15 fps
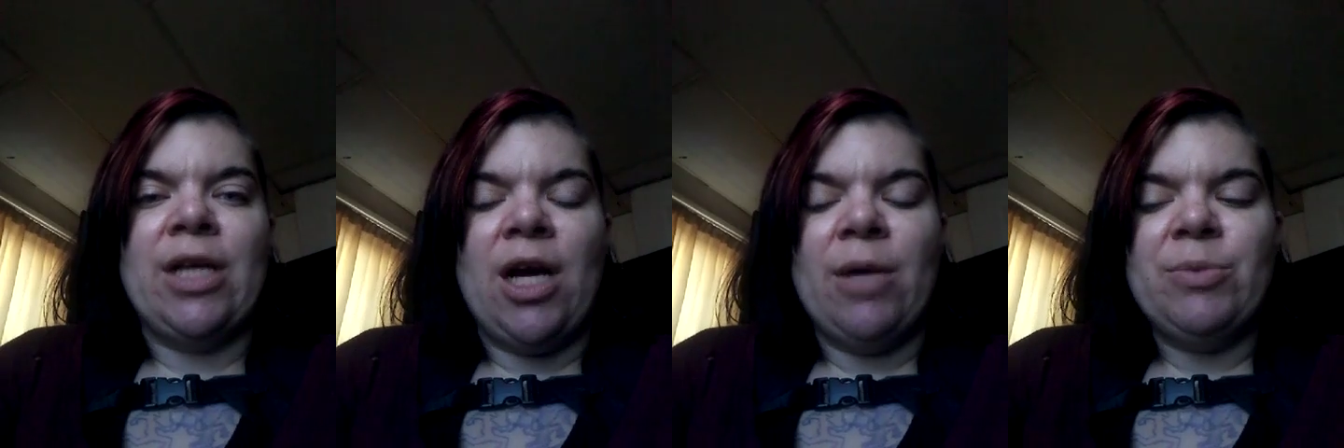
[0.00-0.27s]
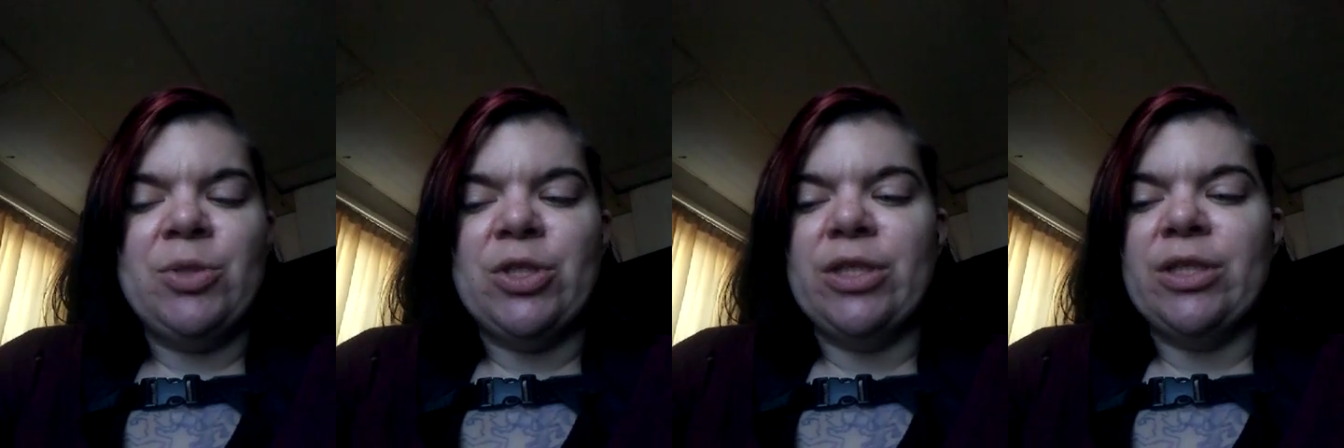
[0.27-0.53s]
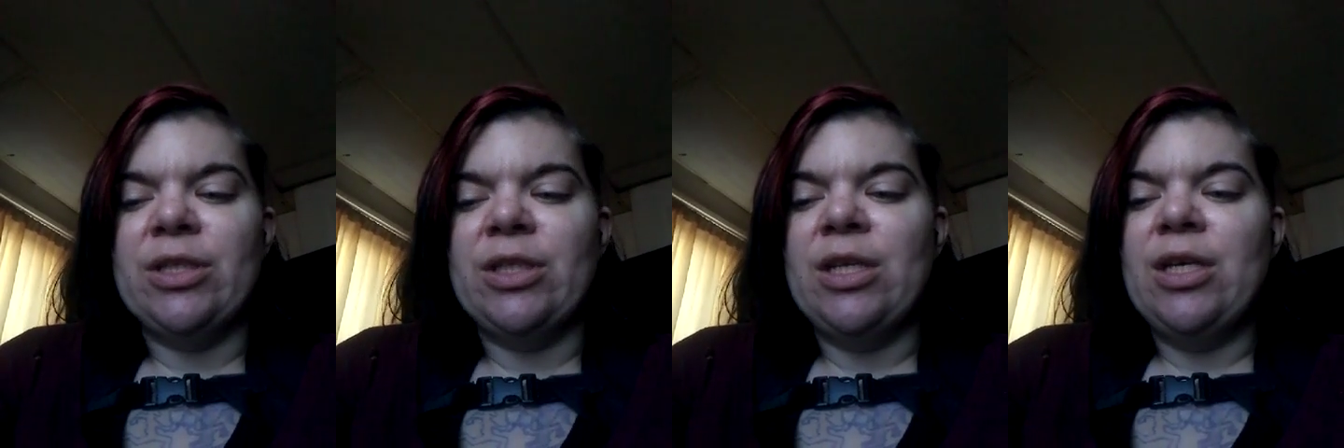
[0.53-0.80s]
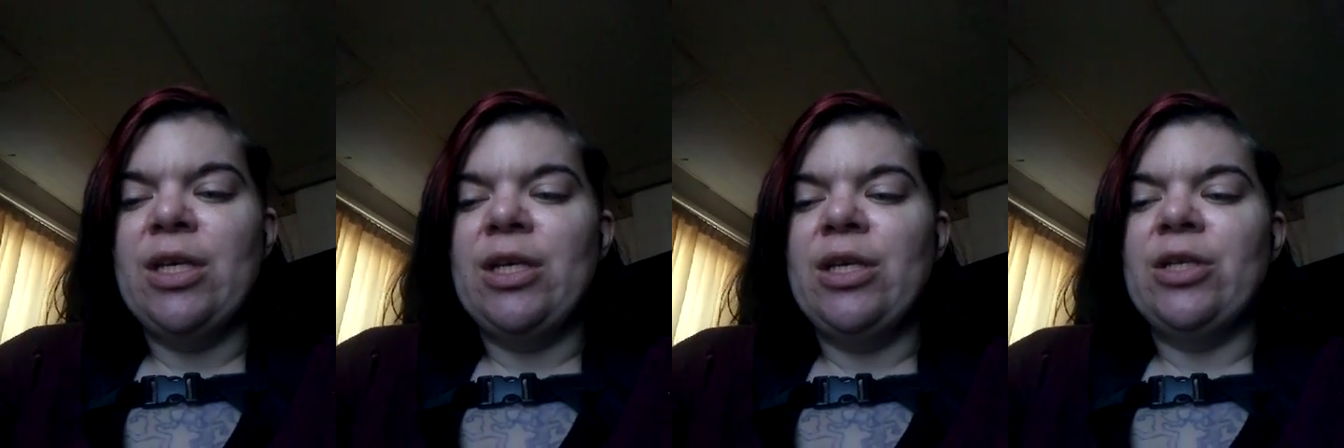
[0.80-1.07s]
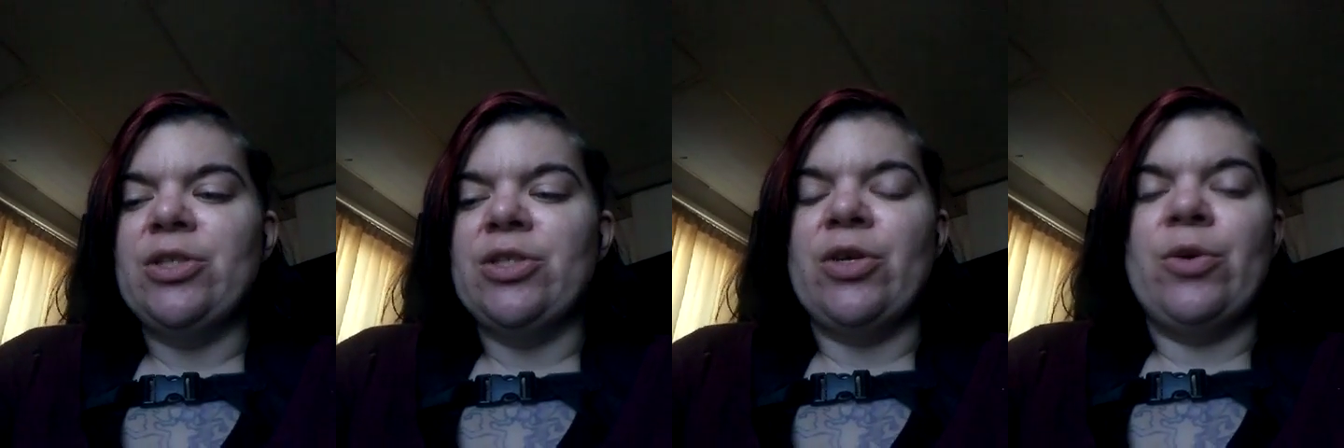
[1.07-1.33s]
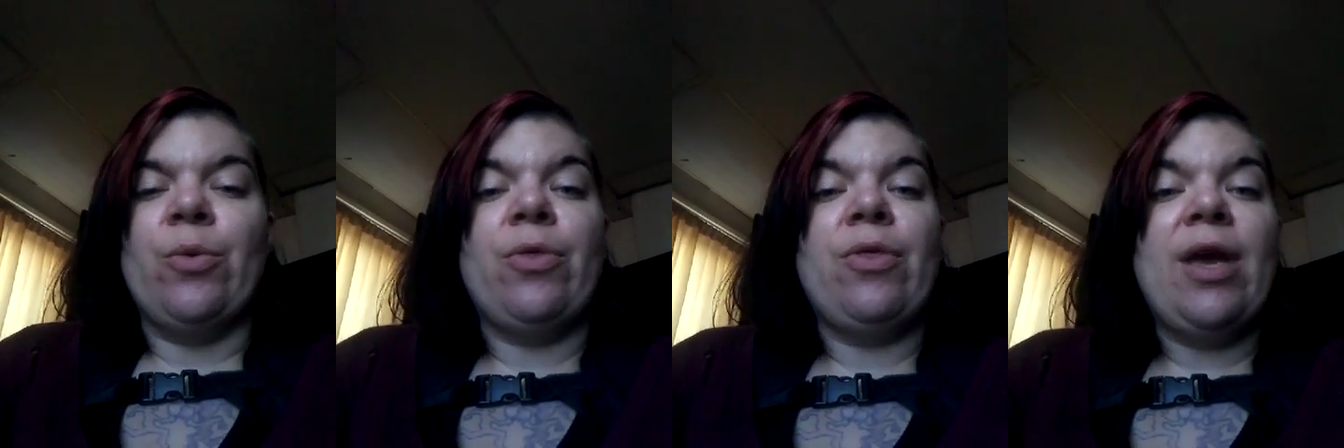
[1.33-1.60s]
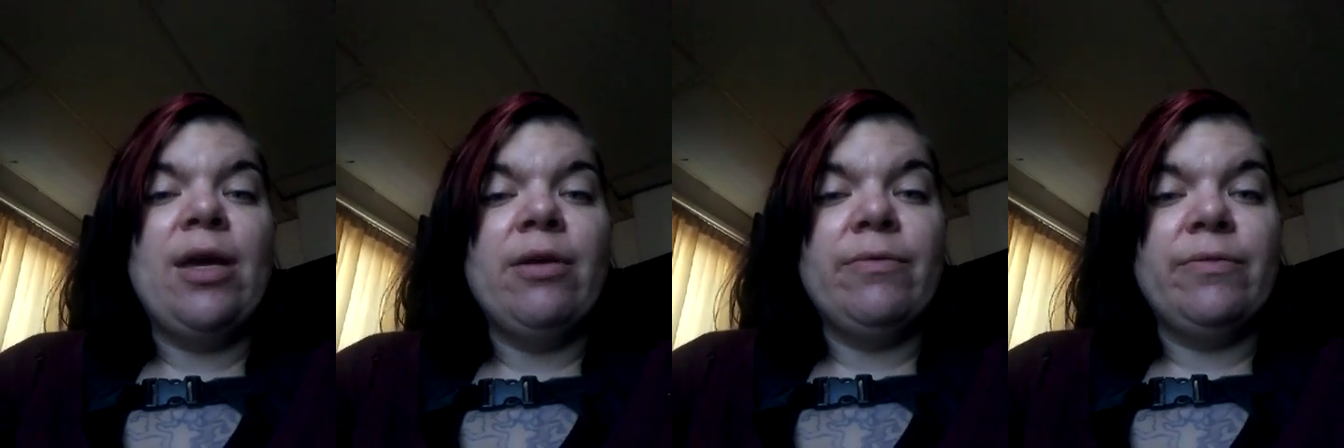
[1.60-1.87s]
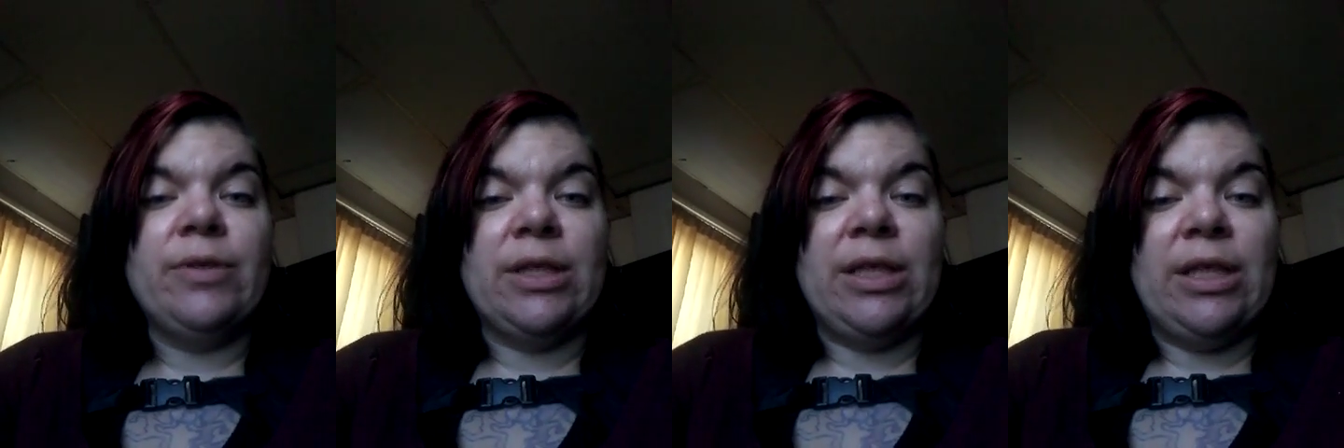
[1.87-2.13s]
an option. So
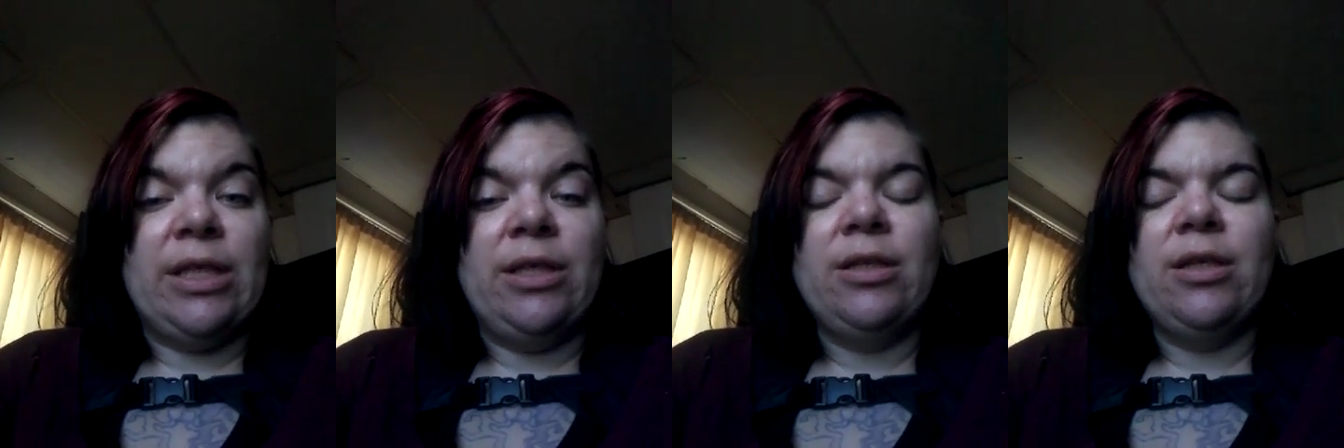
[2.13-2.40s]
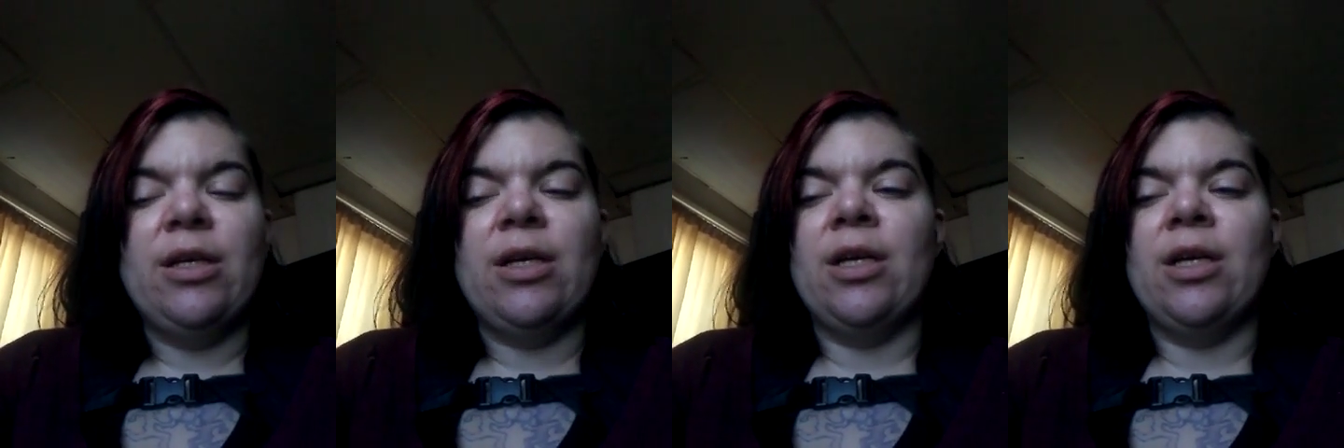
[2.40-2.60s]
thankfully,